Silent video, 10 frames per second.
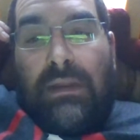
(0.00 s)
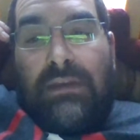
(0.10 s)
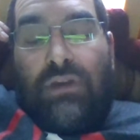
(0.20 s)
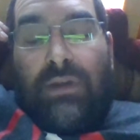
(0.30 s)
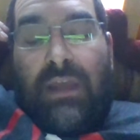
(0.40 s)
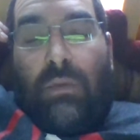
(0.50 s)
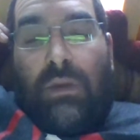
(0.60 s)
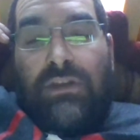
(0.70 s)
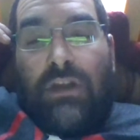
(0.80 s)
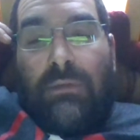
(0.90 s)
during that
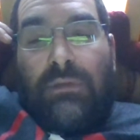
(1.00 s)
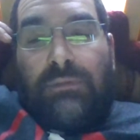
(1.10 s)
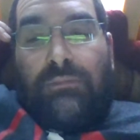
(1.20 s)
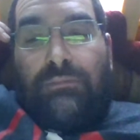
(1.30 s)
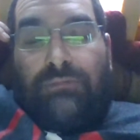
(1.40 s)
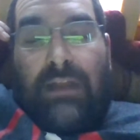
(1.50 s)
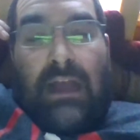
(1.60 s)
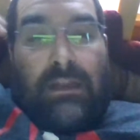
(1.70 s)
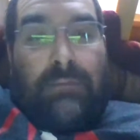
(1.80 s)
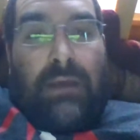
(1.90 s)
one term he was
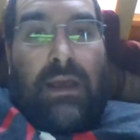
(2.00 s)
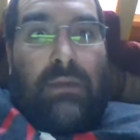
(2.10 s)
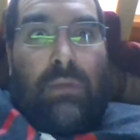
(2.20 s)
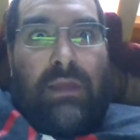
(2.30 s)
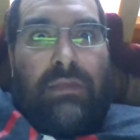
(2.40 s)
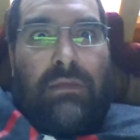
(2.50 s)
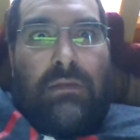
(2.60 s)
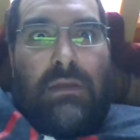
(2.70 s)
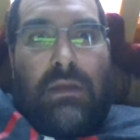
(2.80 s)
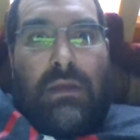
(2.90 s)
preoccupied with
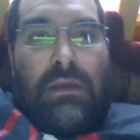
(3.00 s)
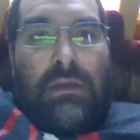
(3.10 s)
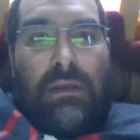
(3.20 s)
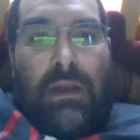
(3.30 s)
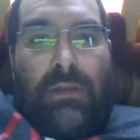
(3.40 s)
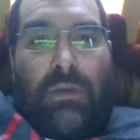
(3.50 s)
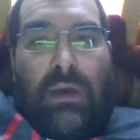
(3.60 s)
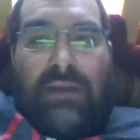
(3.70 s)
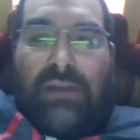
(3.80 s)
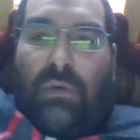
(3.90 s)
the
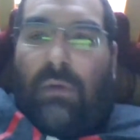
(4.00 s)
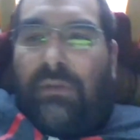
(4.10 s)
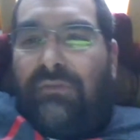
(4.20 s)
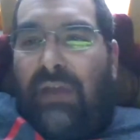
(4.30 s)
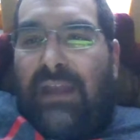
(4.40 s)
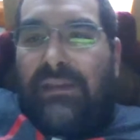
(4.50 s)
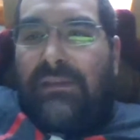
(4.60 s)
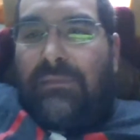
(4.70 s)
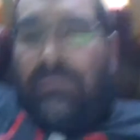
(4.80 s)
quasi-war with France.